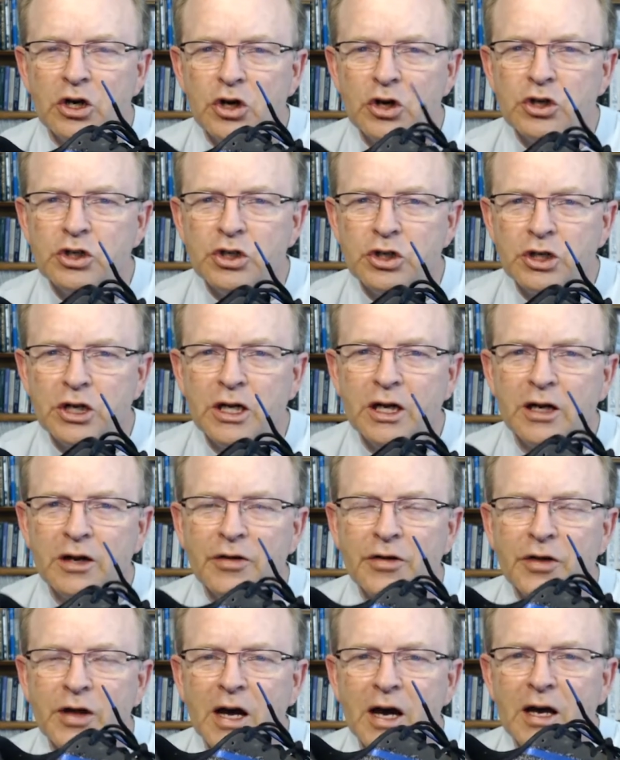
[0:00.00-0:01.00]

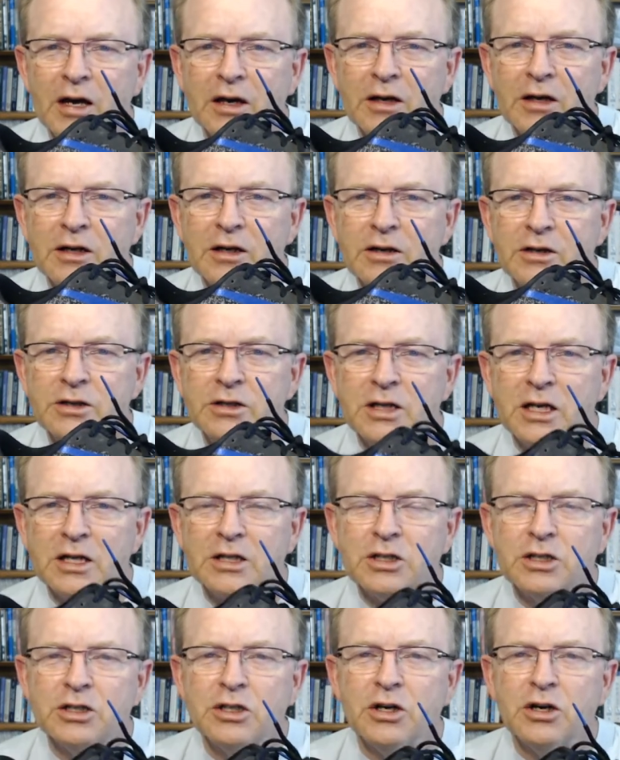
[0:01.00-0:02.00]
cushioning that is
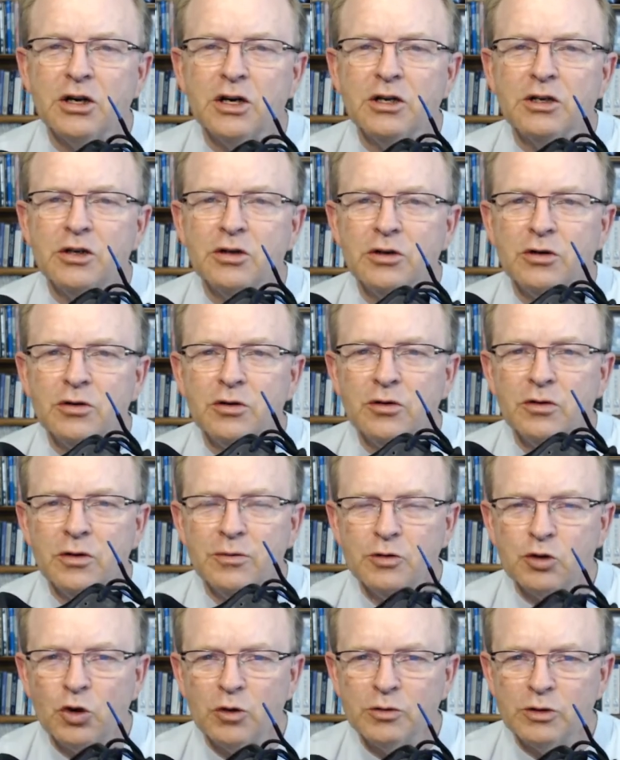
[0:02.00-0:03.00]
necessary to
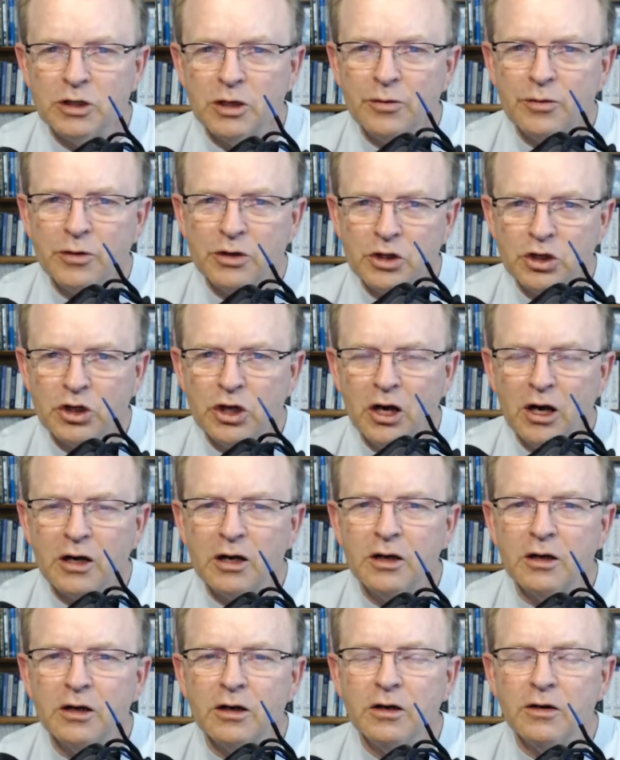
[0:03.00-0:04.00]
absorb some of the
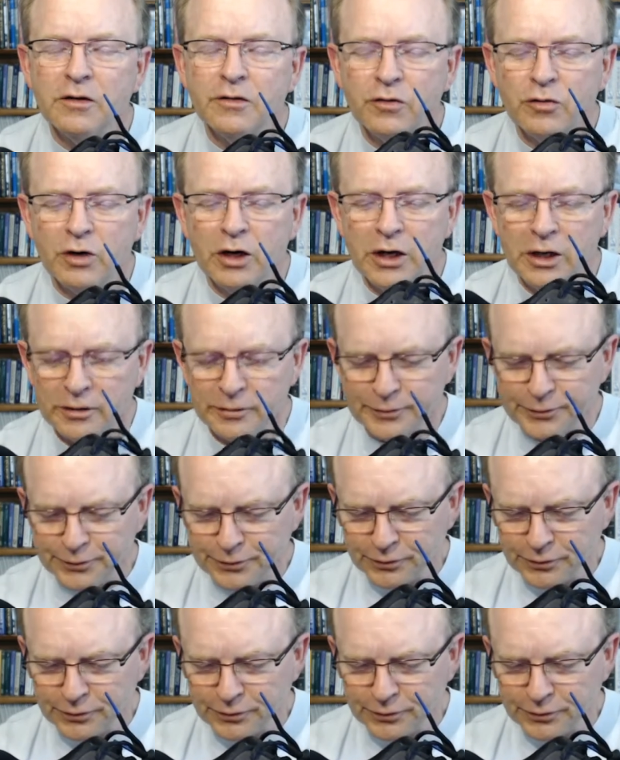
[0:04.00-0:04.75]
shock of running.